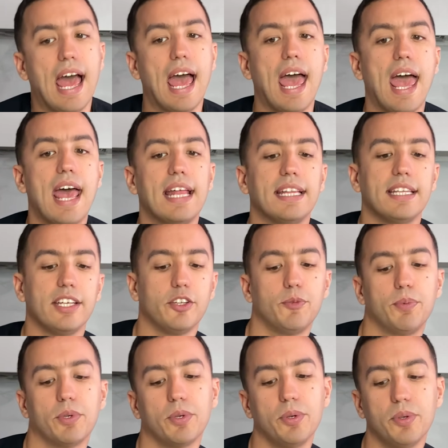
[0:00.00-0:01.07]
And it's
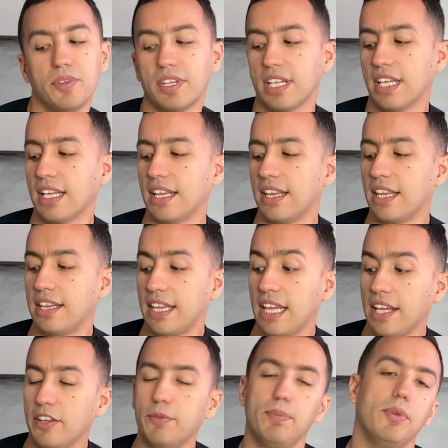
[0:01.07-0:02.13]
because
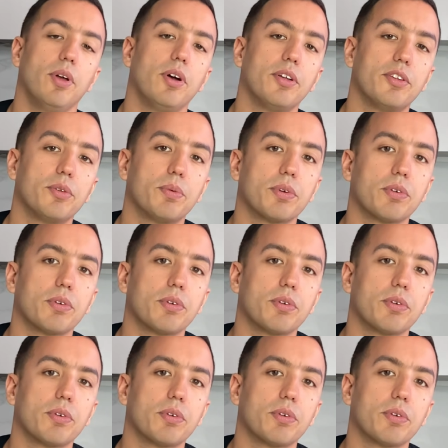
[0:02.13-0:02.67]
these plants were